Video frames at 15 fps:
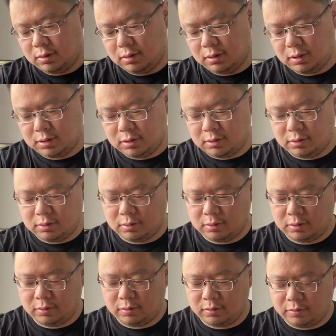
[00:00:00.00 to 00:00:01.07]
This
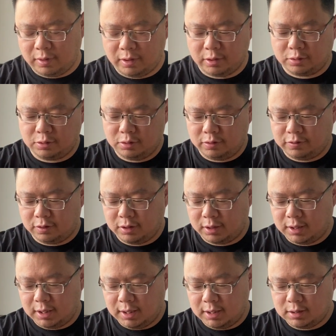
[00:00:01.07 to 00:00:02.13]
is very good for the
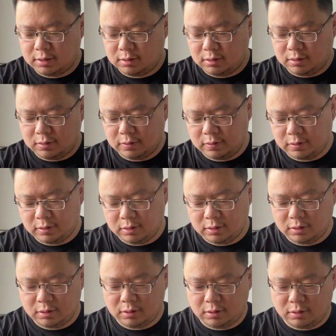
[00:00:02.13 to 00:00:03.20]
kids,
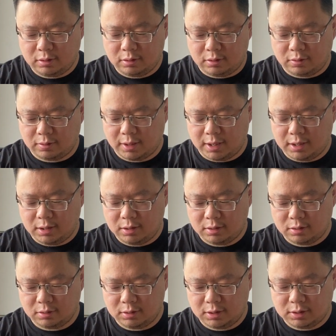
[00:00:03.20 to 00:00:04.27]
right?
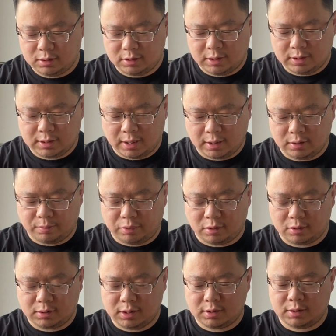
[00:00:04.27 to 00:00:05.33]
So this is
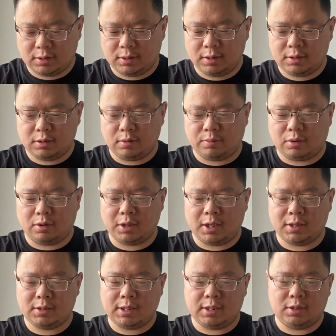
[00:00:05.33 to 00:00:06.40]
the
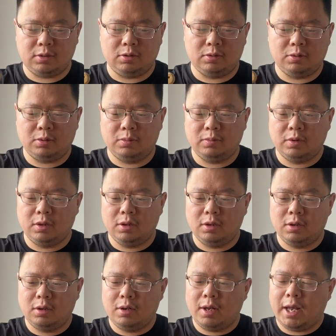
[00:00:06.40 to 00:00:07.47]
product that you
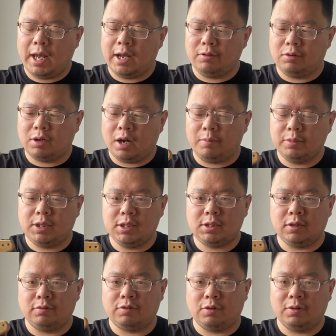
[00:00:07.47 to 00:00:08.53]
have
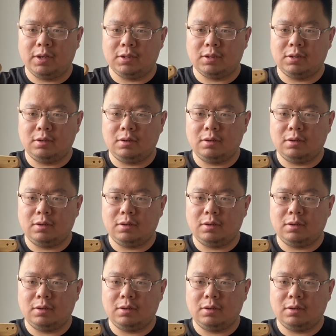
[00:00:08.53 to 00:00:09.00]
competition for it.